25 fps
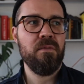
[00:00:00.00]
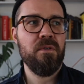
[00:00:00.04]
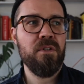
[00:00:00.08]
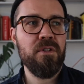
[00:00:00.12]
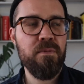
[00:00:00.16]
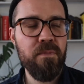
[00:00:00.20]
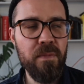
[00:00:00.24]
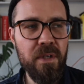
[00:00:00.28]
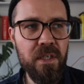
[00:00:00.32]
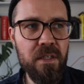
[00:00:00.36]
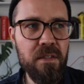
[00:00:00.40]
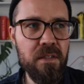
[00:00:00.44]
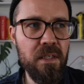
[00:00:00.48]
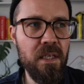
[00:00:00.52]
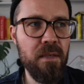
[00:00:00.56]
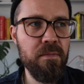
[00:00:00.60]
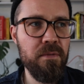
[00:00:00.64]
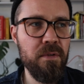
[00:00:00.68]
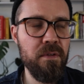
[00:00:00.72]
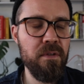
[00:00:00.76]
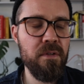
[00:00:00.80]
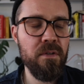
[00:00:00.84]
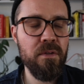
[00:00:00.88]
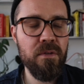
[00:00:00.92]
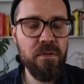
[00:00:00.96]
which makes
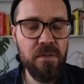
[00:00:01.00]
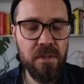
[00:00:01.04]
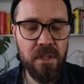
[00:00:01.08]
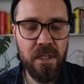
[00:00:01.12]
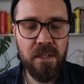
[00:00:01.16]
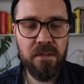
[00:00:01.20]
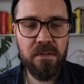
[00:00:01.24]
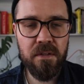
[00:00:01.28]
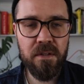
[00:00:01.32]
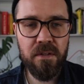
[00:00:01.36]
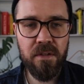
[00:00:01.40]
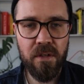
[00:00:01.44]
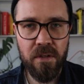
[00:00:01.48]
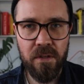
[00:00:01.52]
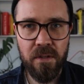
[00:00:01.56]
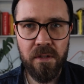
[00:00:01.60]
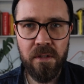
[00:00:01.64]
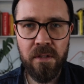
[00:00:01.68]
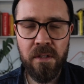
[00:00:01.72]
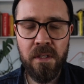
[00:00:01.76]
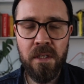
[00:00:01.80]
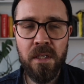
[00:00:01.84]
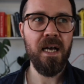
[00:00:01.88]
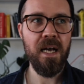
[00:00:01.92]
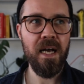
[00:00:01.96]
absolutely no sense at
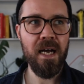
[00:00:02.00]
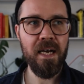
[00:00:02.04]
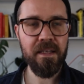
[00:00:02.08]
all.